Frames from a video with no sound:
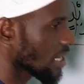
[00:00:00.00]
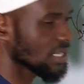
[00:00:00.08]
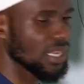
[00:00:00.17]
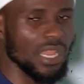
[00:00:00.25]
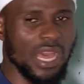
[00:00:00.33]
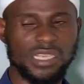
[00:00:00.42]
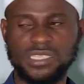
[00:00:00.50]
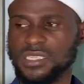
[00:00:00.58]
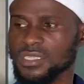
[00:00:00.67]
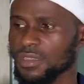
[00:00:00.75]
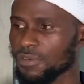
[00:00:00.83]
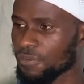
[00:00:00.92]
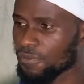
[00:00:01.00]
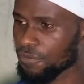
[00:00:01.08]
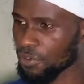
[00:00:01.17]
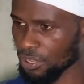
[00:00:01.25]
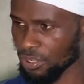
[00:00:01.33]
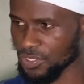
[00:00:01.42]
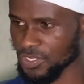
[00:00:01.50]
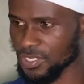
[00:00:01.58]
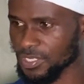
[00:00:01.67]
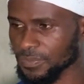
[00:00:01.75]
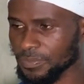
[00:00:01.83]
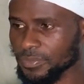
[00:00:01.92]
that is the last
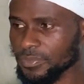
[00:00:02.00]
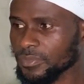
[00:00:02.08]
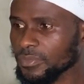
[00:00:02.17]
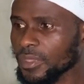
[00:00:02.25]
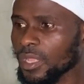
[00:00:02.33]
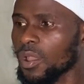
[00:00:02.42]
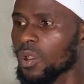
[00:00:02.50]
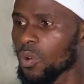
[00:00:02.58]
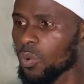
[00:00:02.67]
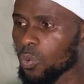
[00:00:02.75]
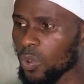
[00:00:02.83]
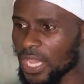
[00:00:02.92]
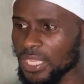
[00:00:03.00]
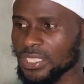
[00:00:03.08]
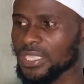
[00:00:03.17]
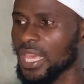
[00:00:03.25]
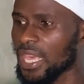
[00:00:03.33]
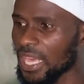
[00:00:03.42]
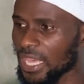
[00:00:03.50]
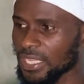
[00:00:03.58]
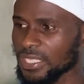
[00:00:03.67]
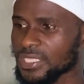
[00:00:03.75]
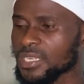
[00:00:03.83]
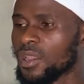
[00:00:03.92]
focus. When the
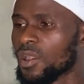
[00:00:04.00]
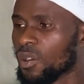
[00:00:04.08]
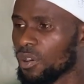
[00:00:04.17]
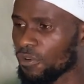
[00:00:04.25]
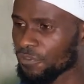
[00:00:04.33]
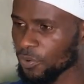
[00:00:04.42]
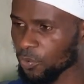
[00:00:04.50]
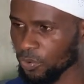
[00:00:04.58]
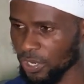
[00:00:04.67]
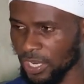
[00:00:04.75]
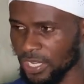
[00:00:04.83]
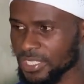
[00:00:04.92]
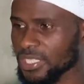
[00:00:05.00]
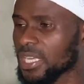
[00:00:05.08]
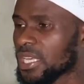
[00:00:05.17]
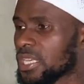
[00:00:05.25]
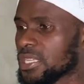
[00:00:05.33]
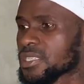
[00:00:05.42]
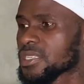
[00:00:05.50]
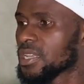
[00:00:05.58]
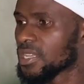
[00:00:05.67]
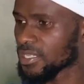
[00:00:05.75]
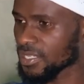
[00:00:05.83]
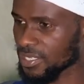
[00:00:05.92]
end of the word is
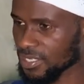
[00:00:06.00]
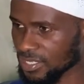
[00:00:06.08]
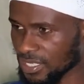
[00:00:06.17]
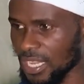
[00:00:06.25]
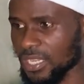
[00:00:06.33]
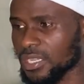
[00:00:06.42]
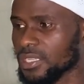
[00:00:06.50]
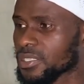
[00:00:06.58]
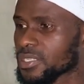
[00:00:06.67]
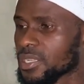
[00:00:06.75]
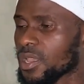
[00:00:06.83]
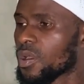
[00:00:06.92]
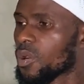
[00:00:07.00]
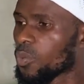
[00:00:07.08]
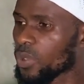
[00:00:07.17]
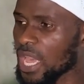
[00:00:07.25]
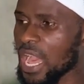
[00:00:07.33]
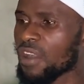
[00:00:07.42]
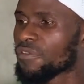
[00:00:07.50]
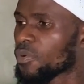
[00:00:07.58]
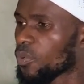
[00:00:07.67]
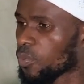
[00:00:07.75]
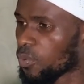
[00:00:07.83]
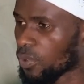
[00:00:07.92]
stagnant. We
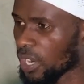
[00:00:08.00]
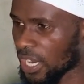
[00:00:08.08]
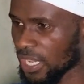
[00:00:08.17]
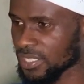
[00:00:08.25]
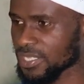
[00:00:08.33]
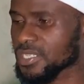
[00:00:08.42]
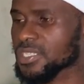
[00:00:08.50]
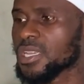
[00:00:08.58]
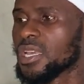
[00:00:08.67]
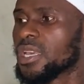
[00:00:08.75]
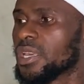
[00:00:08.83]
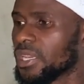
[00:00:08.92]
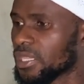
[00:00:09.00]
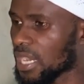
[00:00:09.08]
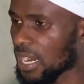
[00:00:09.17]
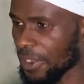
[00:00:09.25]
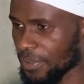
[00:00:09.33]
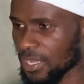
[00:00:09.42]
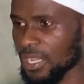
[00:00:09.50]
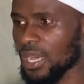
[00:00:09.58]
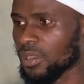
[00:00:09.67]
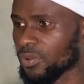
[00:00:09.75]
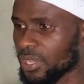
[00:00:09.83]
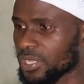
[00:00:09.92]
have words in Arabic
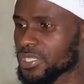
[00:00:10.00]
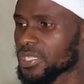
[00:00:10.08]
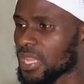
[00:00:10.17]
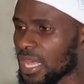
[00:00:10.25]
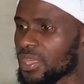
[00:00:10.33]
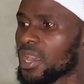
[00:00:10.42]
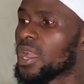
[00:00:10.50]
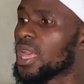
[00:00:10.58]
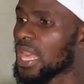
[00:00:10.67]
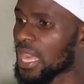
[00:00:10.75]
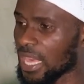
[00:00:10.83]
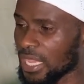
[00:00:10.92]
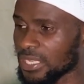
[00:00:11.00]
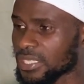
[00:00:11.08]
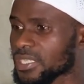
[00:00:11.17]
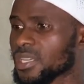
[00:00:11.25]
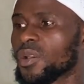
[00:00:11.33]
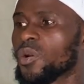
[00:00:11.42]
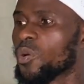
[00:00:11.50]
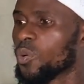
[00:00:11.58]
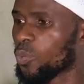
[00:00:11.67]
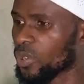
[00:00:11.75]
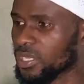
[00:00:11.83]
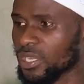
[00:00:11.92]
language that their end
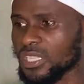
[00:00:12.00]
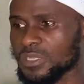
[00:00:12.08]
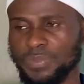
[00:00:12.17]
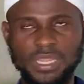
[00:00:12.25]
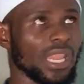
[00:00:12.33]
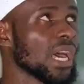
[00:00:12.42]
will not be